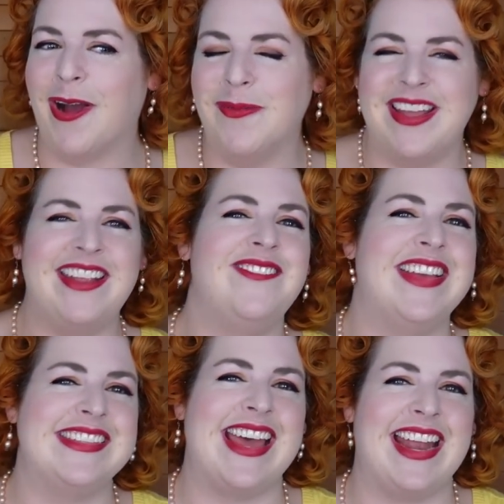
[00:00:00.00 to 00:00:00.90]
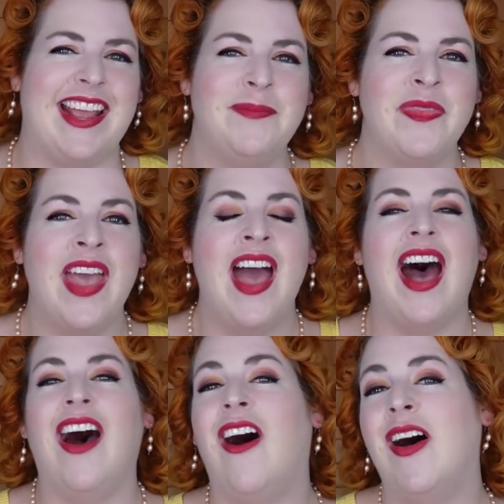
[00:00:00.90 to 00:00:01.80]
hope I didn't miss any.
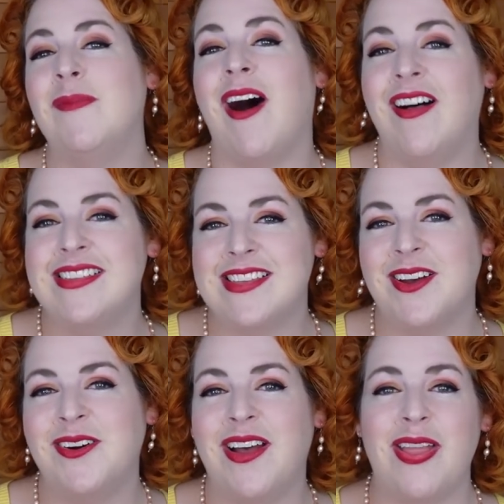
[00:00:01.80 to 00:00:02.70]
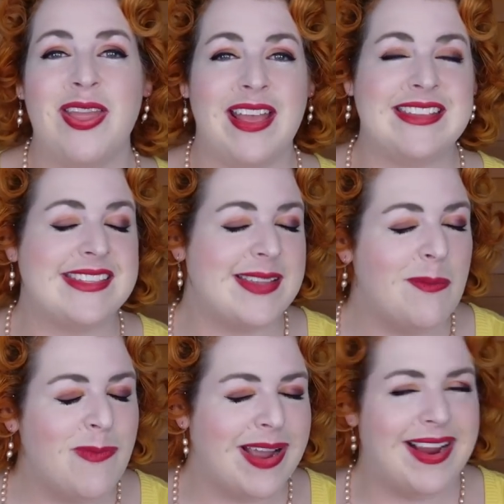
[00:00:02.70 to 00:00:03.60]
Um, also,
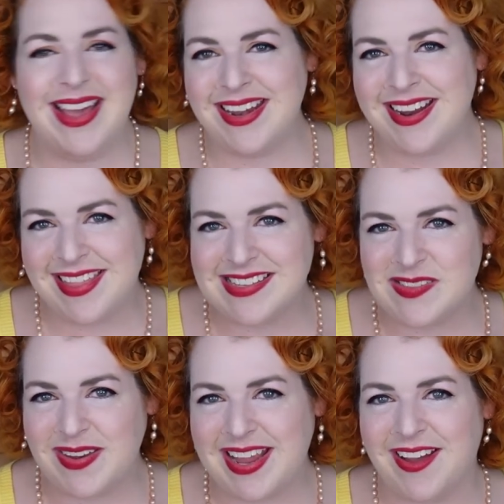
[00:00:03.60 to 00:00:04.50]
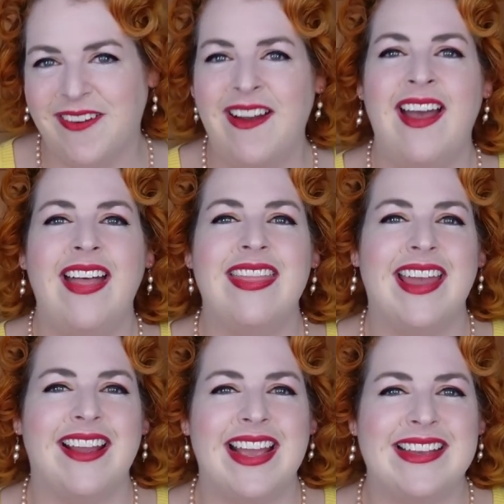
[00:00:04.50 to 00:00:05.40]
somewhere hidden in this video,
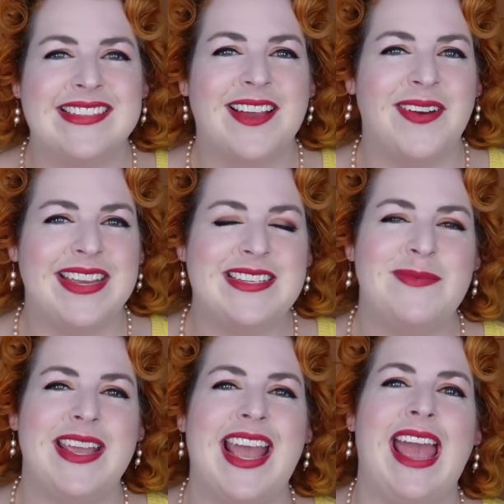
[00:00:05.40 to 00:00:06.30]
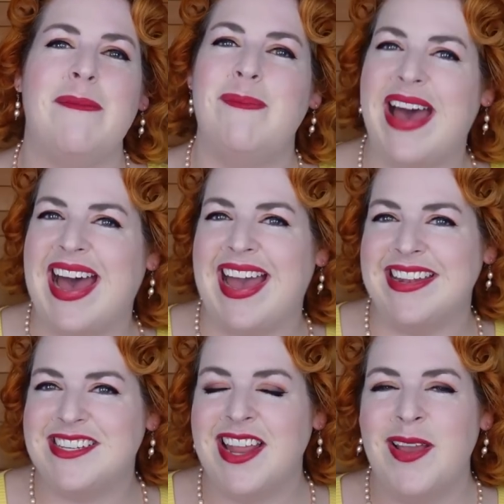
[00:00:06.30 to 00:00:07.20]
there is going to be a
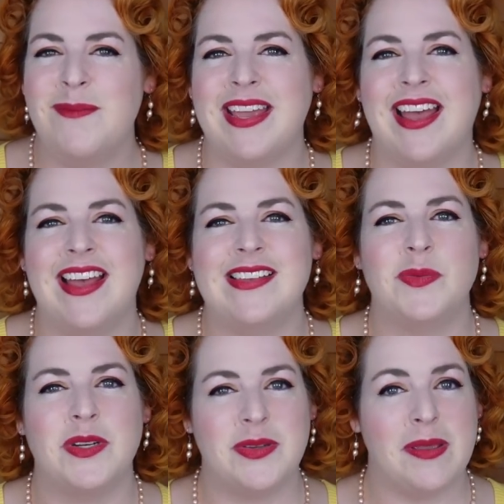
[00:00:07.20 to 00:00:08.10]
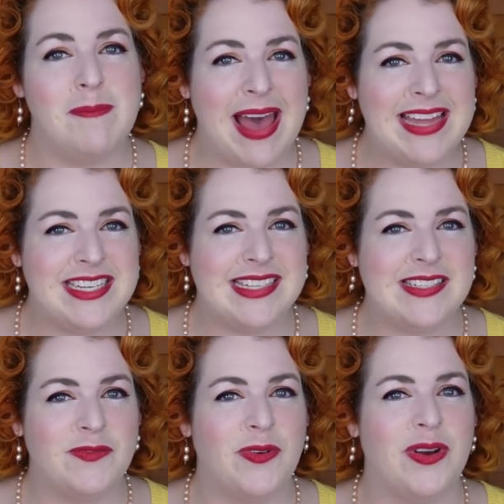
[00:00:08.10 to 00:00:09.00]
badge because we're doing
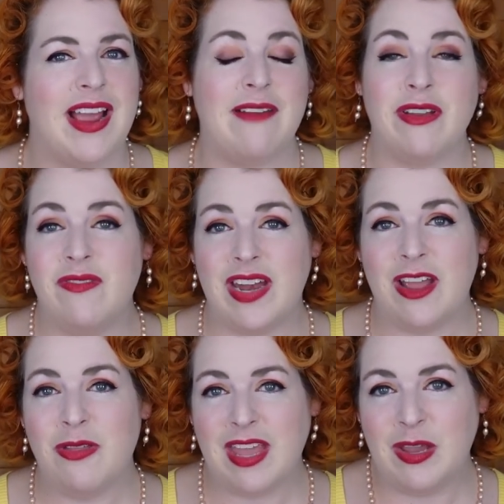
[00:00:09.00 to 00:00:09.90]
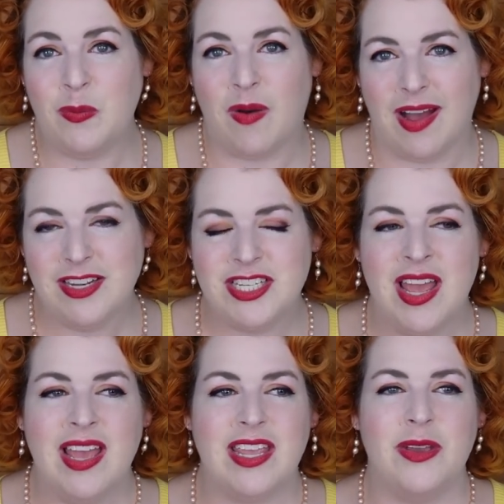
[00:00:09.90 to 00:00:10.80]
badges for every video that you watch.
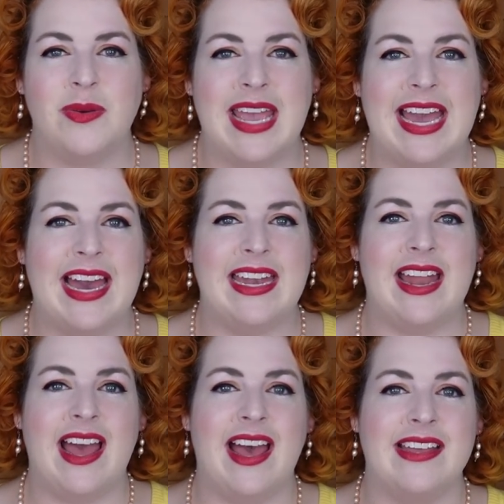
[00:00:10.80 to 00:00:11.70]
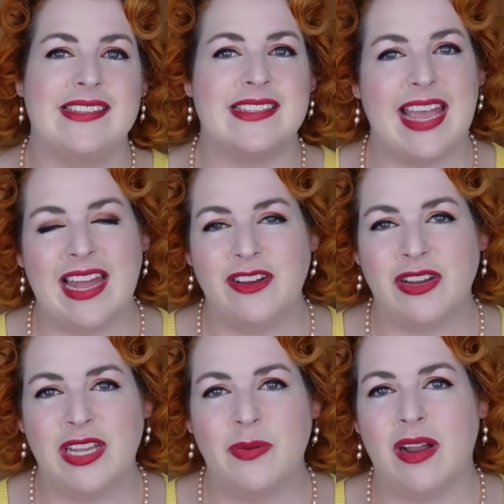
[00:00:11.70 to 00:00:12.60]
You can uh, scan
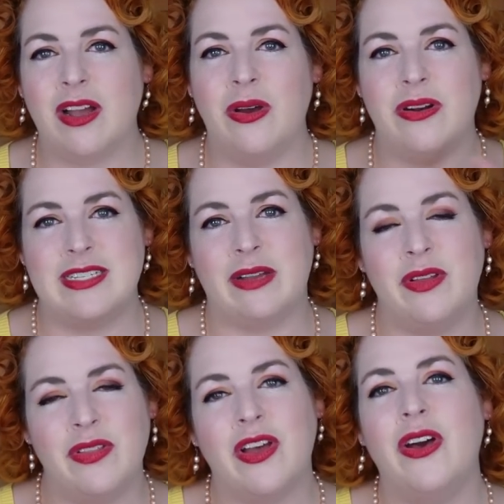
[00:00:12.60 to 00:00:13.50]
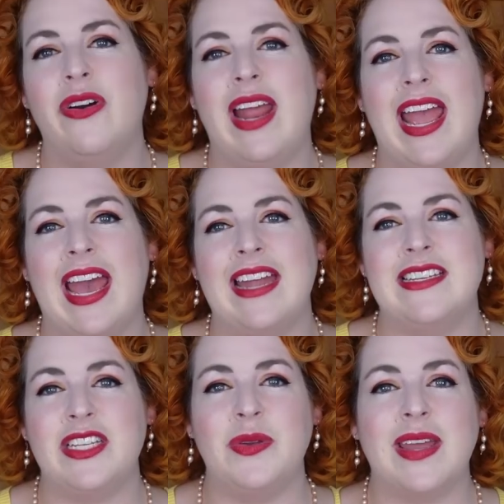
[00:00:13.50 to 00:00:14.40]
your QR code or download the code
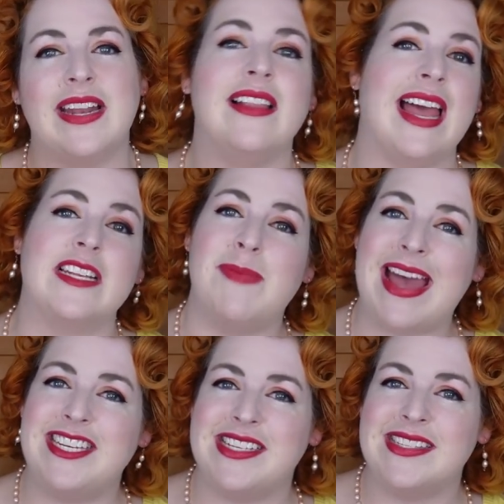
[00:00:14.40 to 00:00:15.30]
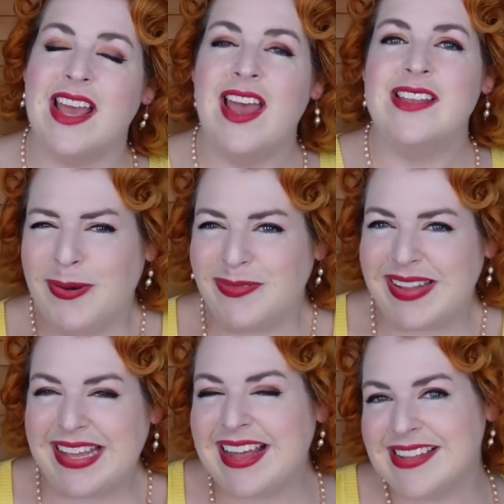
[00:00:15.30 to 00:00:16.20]
and you can collect badges.
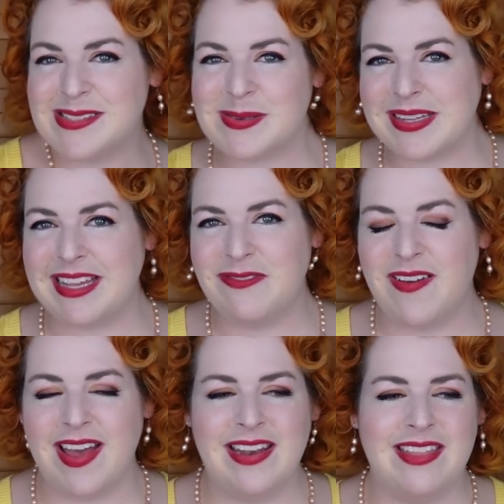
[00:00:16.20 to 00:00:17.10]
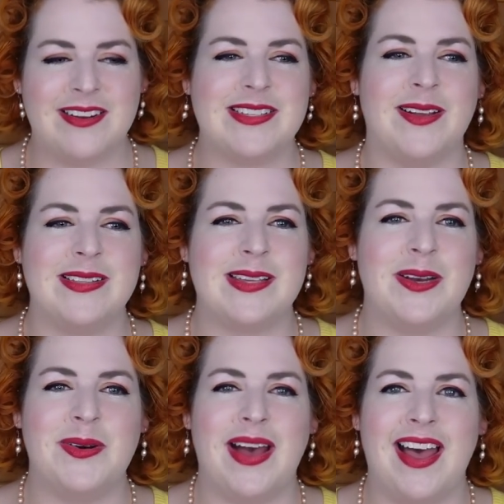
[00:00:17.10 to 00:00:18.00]
Hopefully that's really fun. There's
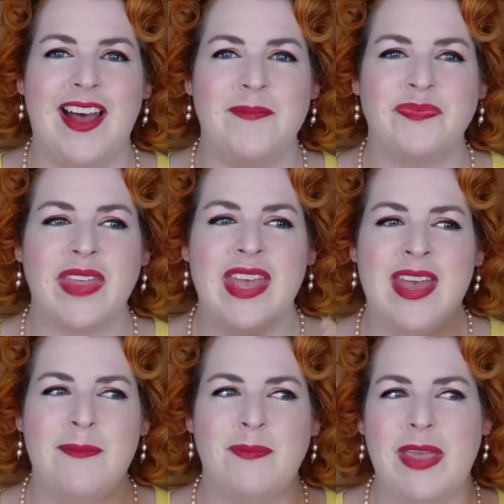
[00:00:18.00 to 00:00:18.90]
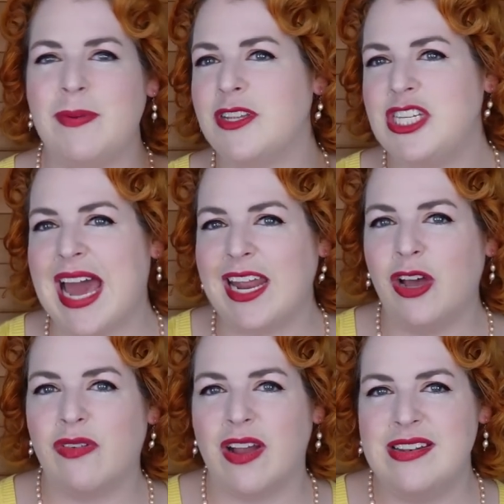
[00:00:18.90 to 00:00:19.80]
also um, people
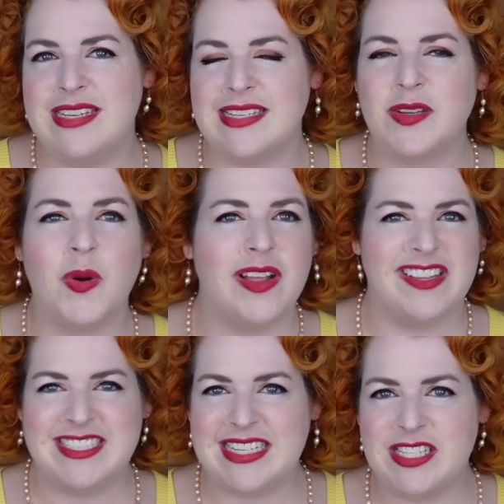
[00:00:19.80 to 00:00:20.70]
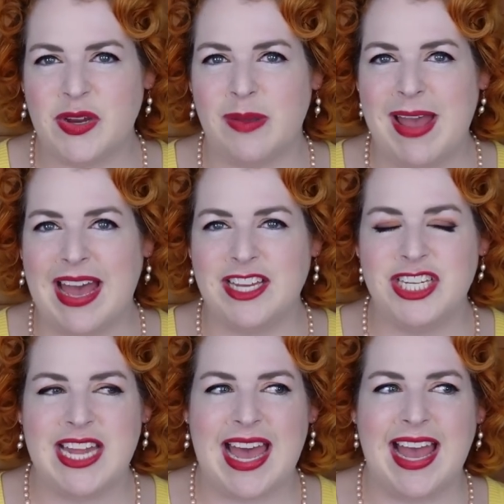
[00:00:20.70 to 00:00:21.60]
chatting over on Discord. There's Instagram
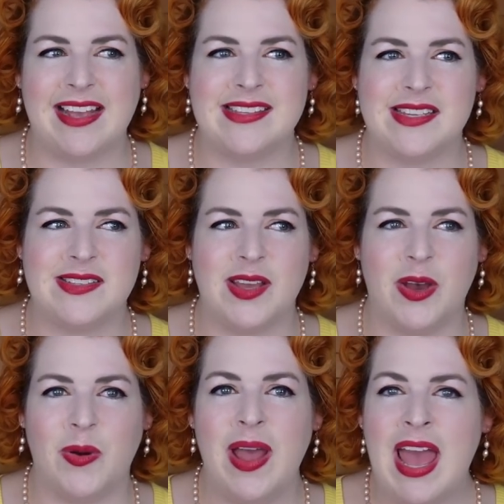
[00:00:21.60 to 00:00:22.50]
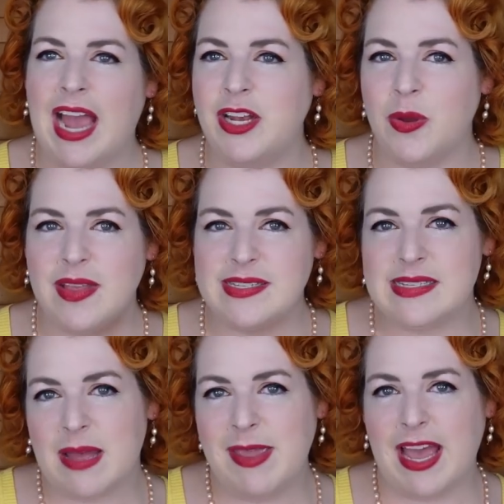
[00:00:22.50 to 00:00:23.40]
hashtags. So I know this
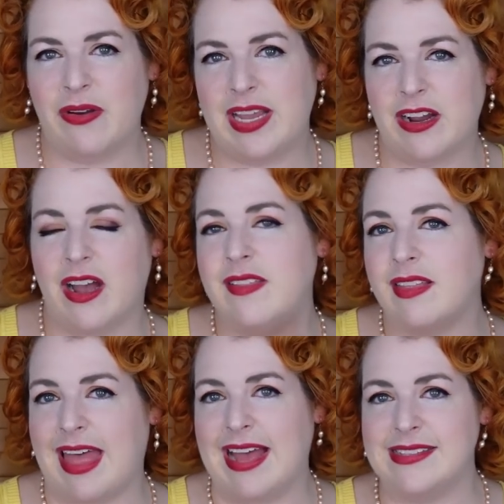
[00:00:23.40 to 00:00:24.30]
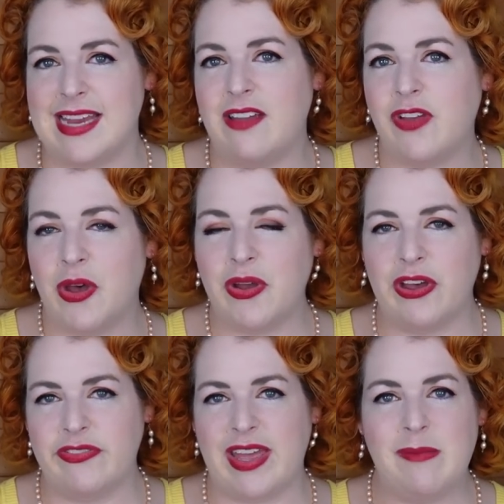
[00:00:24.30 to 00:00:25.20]
is coming out here on the last day of
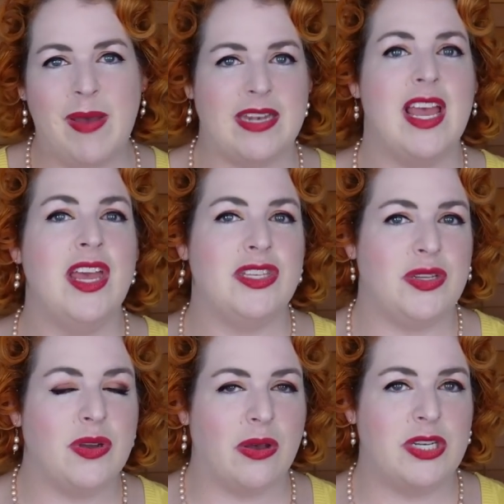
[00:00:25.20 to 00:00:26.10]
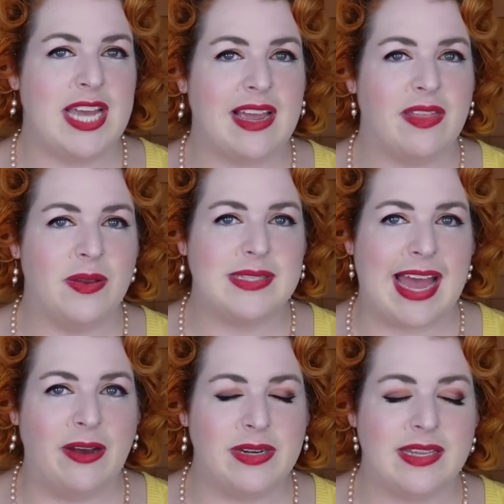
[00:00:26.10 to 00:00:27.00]
covid but do go check those
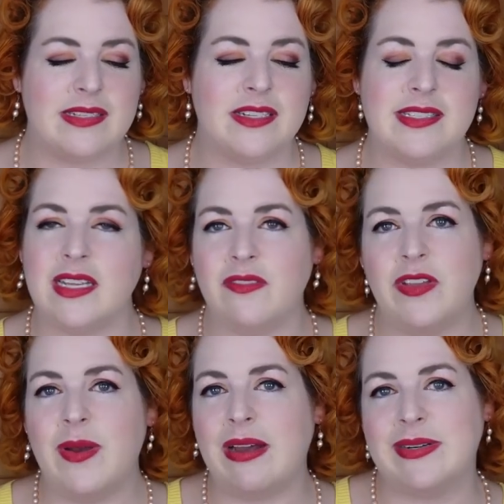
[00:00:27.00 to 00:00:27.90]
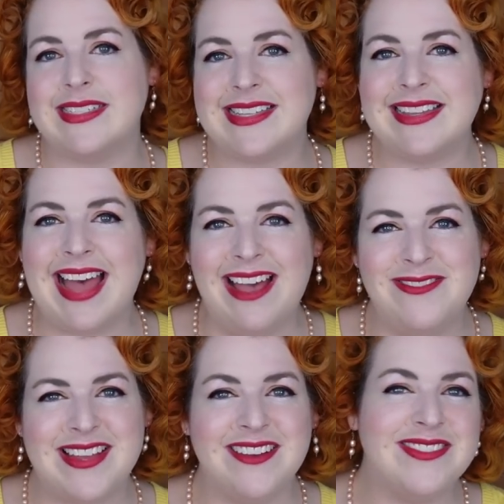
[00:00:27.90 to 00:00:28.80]
out because there's still a few hours
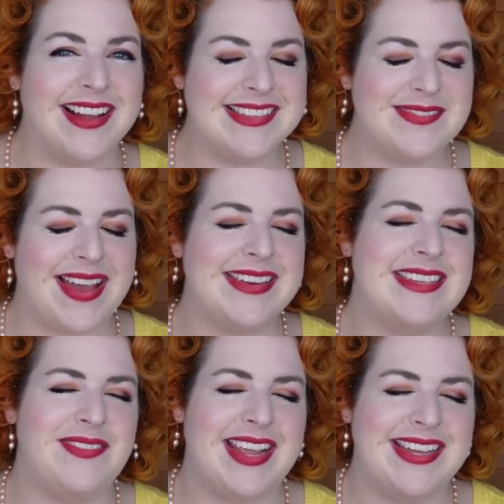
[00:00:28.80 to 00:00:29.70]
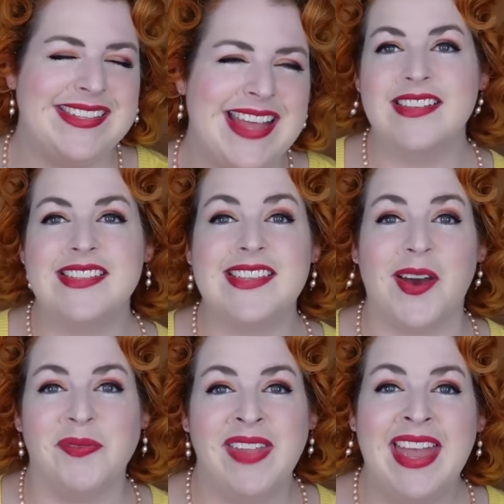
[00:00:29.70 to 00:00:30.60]
left of lots of activities.
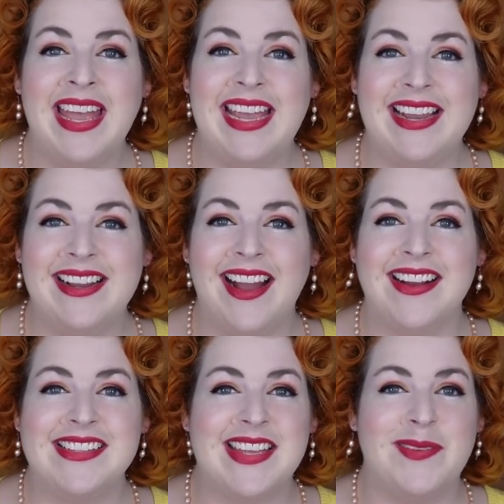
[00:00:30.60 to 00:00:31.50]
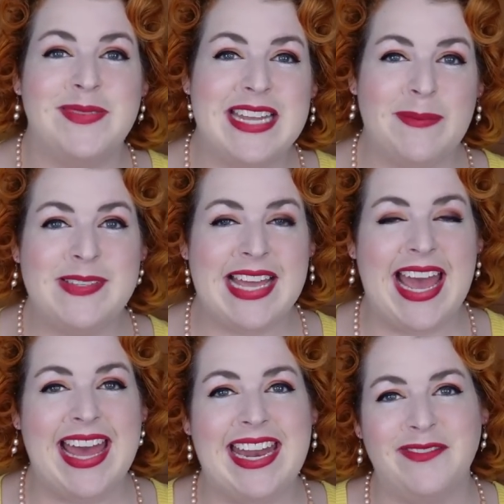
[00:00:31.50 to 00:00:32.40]
So here are some tips
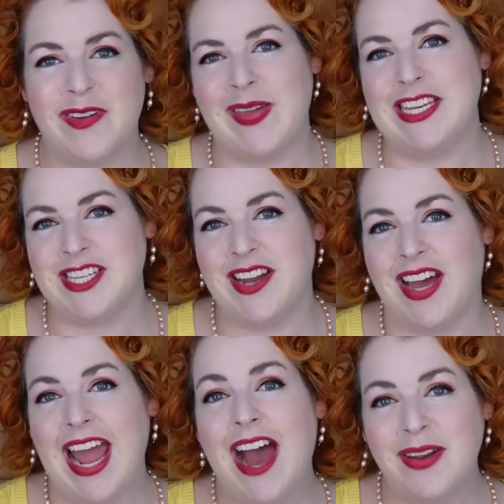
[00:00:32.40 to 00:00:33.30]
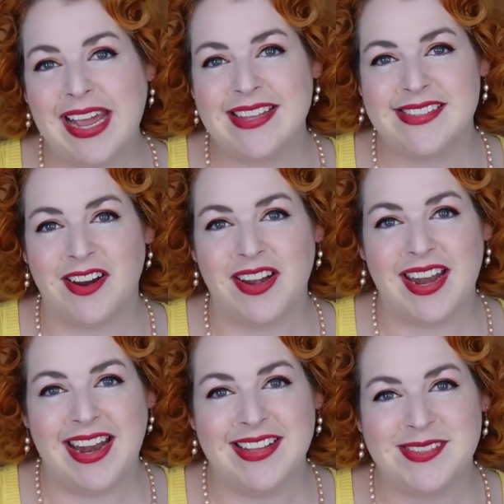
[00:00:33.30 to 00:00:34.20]
and information on how to get started
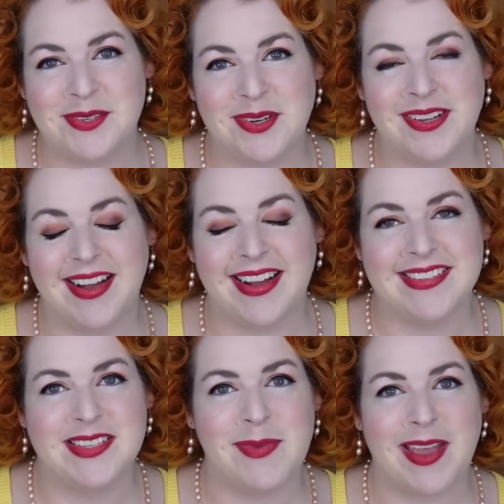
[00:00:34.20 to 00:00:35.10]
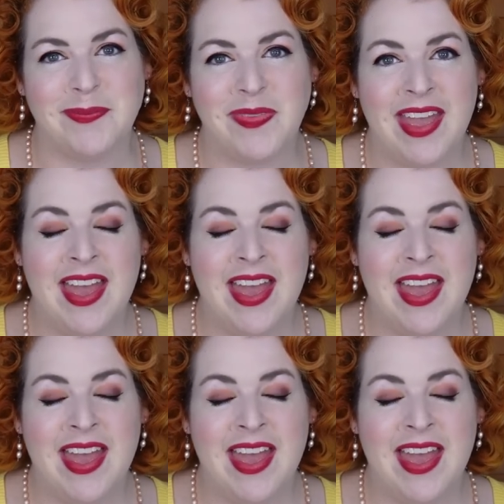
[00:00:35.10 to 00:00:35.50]
in historical costuming.